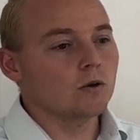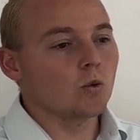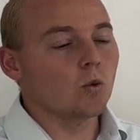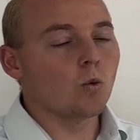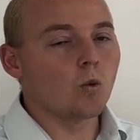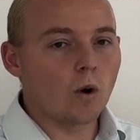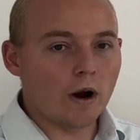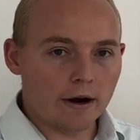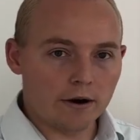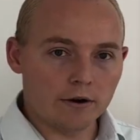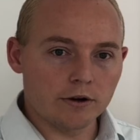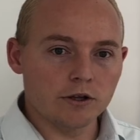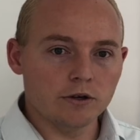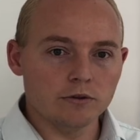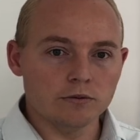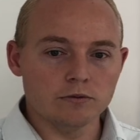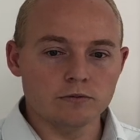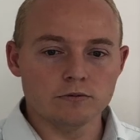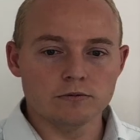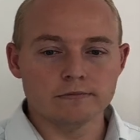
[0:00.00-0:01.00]
where
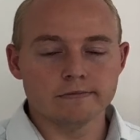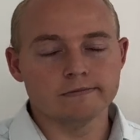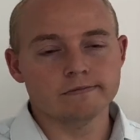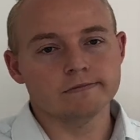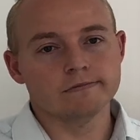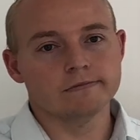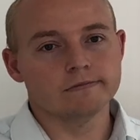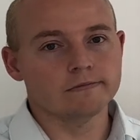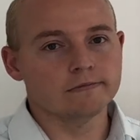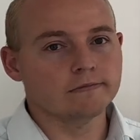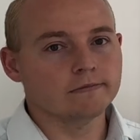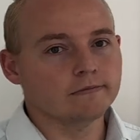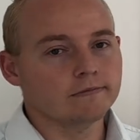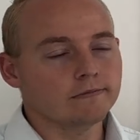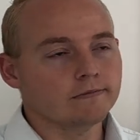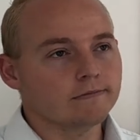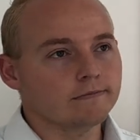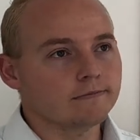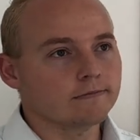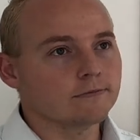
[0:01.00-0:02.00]
you,
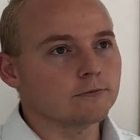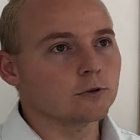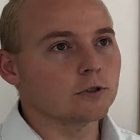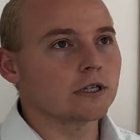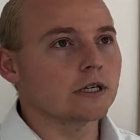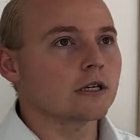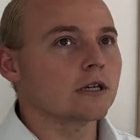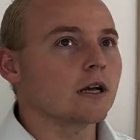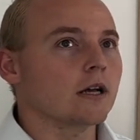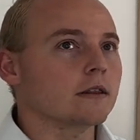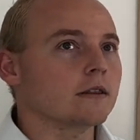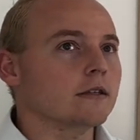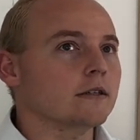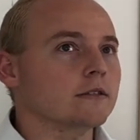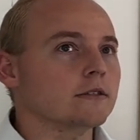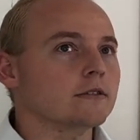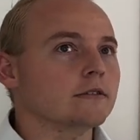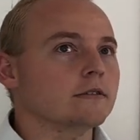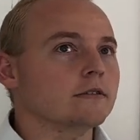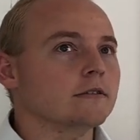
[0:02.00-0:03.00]
we're gonna cut
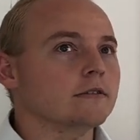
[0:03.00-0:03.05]
this.